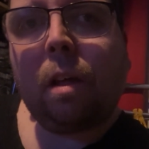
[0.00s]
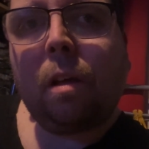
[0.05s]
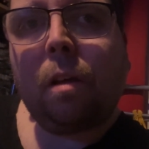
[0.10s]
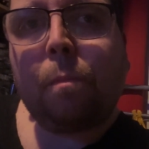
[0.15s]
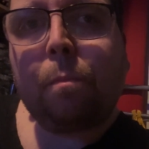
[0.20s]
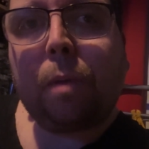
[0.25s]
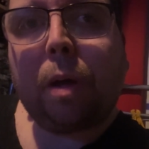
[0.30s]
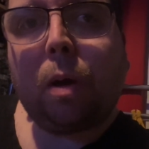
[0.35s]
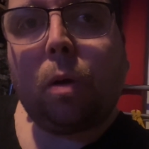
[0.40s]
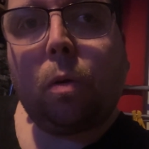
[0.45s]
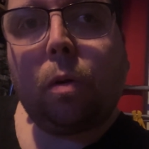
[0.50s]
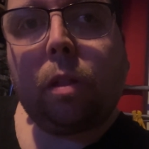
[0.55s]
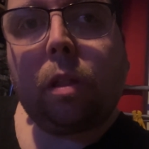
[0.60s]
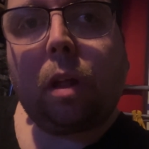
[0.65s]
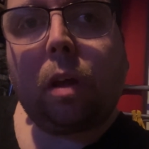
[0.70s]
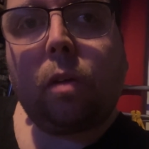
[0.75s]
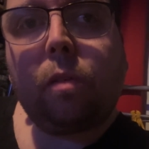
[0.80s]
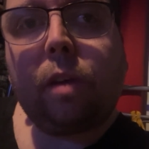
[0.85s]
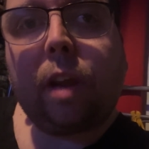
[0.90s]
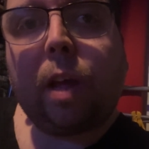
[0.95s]
but
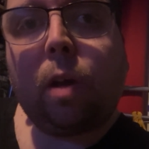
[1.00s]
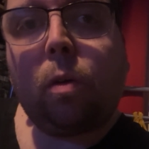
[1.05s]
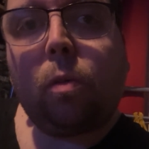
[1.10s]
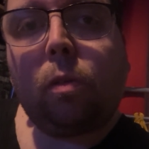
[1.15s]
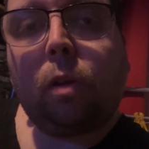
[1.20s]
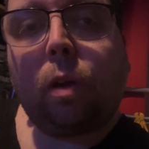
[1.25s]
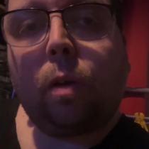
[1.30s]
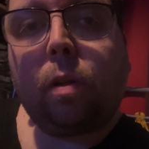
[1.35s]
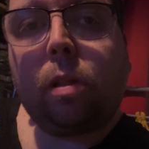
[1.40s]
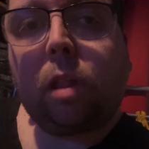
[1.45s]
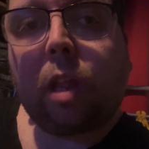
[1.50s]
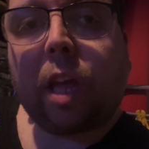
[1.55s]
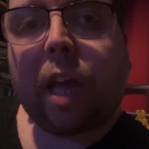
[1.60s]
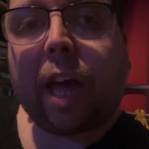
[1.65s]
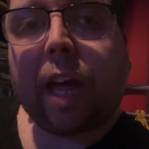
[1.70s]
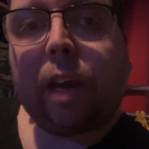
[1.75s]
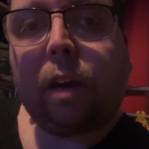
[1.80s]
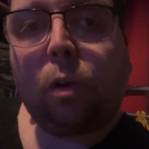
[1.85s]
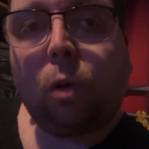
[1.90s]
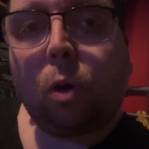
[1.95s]
also Neil, Lucy,
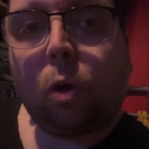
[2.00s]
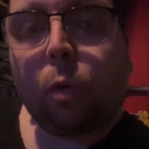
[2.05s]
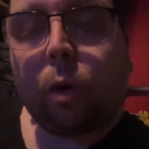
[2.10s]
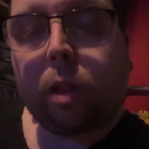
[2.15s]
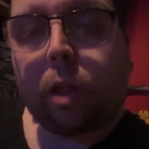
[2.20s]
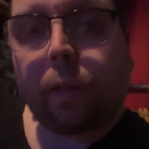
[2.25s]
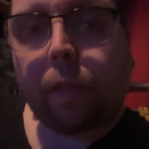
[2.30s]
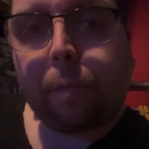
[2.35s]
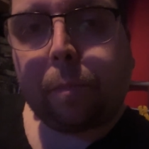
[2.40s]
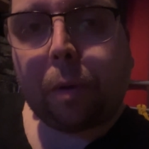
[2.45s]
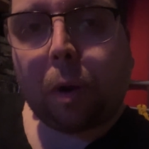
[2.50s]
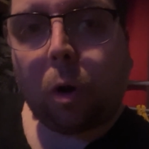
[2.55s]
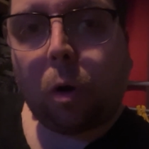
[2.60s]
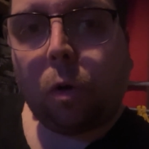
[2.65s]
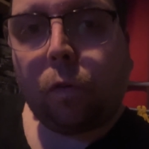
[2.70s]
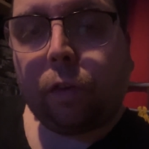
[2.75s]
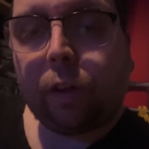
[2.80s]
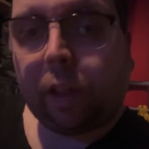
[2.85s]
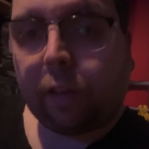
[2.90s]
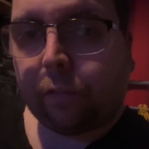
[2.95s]
and Laura to the pole
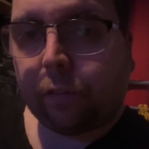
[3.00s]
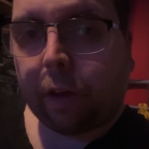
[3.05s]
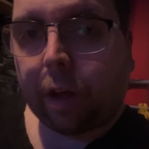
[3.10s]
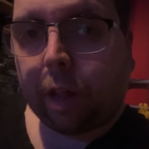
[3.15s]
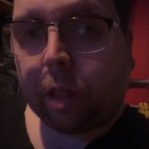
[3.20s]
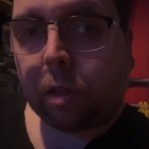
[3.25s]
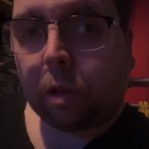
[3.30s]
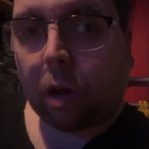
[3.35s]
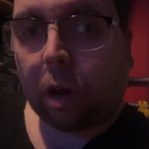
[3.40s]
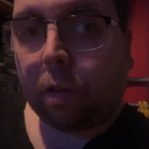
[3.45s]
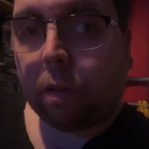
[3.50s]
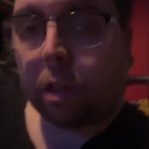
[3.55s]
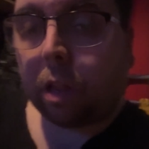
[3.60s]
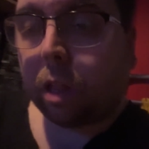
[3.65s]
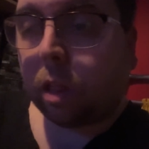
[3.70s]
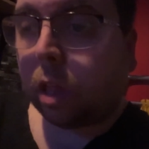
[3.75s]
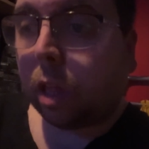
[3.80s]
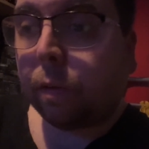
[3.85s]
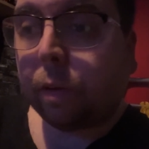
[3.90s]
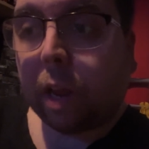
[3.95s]
for the first time
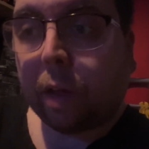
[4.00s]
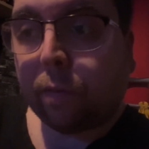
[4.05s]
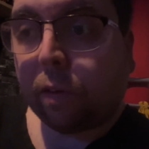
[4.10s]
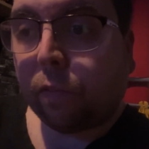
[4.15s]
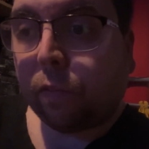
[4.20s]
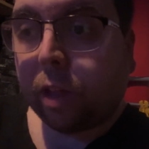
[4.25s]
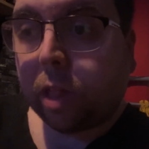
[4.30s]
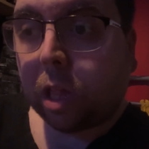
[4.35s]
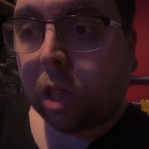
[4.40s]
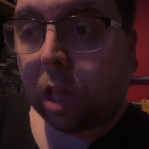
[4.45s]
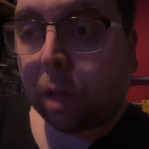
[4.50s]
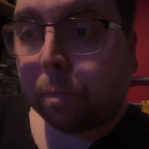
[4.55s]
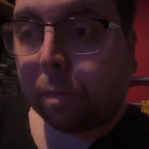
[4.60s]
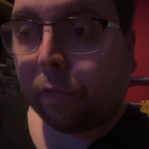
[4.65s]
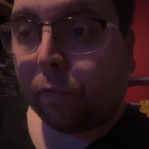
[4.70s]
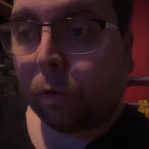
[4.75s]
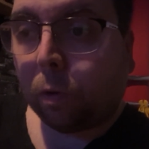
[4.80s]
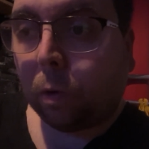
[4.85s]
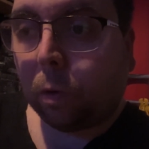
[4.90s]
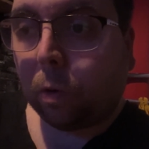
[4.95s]
since they've never visited
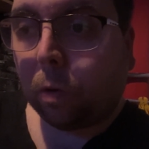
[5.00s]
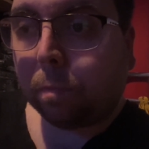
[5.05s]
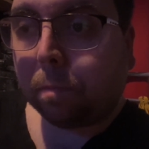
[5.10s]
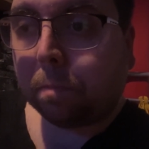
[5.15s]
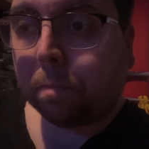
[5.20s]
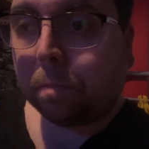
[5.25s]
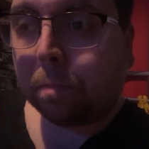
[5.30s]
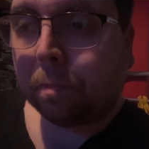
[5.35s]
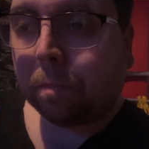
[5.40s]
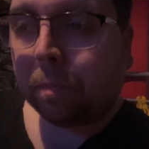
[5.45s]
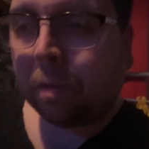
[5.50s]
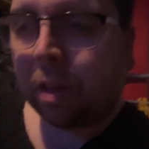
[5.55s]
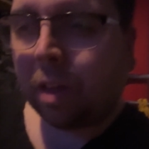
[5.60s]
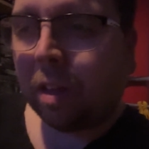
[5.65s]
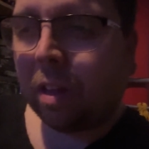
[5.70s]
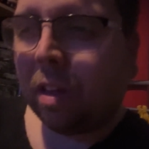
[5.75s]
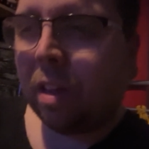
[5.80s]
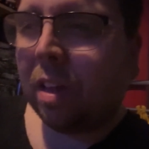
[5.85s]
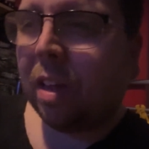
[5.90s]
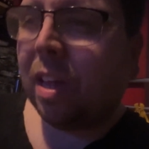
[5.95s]
before.
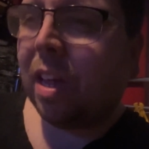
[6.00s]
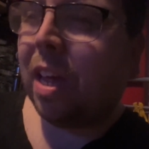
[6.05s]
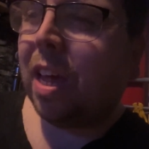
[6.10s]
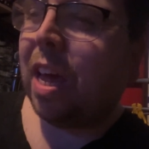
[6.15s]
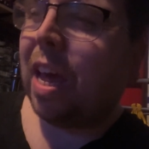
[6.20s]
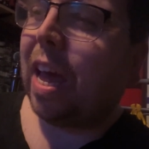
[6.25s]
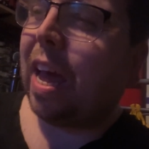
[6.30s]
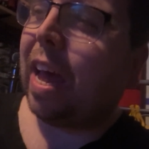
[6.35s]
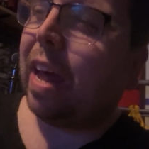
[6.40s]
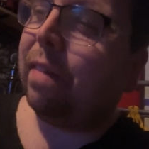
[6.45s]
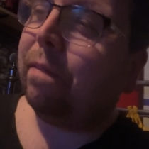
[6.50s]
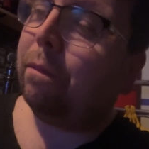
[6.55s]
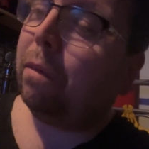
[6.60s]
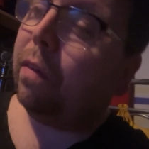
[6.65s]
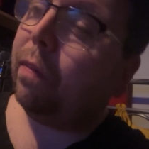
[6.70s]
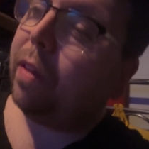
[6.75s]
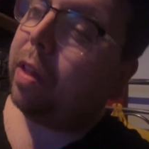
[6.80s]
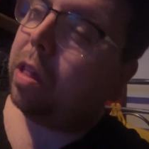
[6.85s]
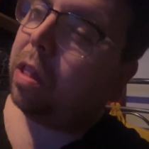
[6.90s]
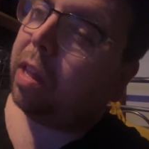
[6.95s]
And
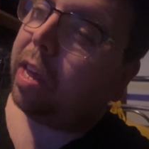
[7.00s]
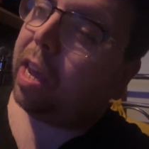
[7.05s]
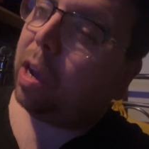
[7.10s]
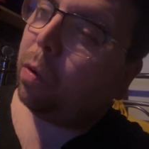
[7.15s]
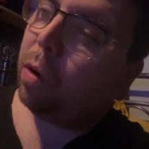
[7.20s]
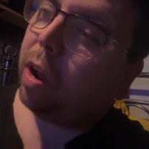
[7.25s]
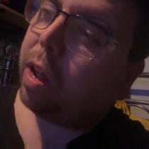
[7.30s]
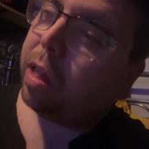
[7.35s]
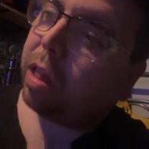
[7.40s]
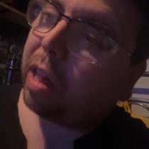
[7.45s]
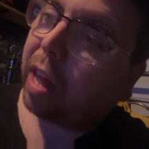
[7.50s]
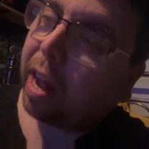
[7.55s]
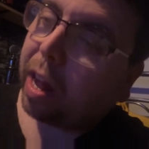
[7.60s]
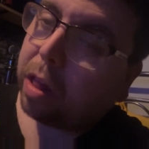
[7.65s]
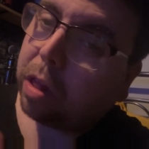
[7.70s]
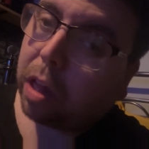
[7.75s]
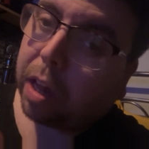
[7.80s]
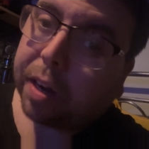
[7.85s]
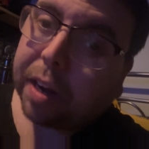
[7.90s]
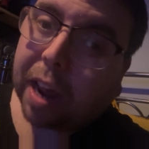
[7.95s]
with the secret of
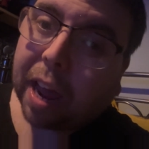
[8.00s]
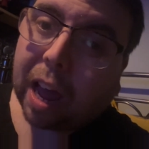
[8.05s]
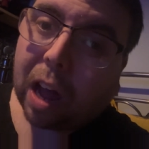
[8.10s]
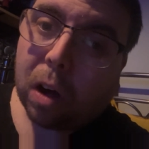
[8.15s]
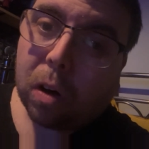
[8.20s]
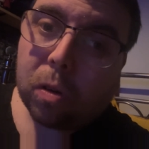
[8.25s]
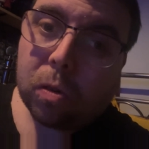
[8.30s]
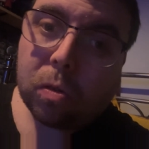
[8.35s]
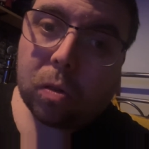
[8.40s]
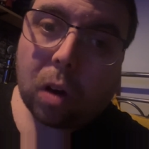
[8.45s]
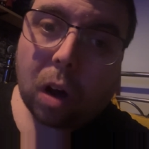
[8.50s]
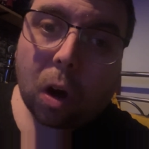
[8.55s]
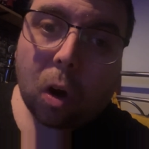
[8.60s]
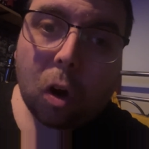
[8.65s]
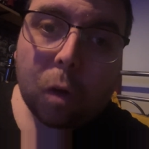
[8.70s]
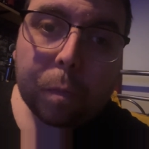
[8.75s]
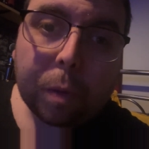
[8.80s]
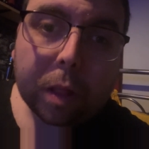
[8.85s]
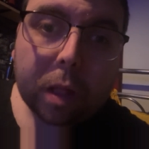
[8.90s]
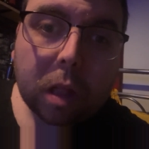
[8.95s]
Santa now
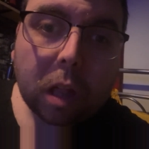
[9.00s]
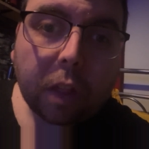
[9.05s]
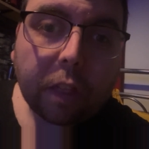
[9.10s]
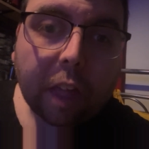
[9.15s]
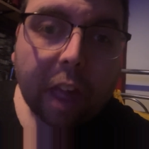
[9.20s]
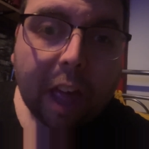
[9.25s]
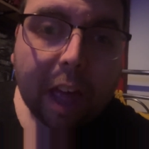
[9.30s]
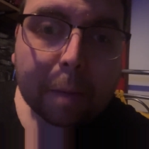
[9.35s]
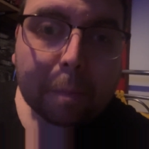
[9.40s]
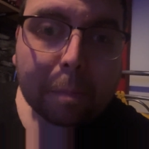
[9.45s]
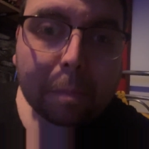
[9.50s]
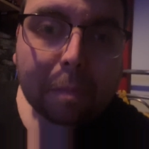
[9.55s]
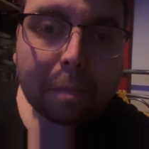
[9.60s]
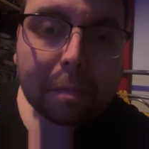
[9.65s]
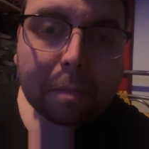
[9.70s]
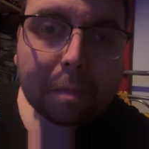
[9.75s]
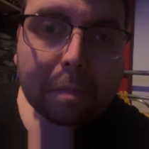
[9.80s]
open to them,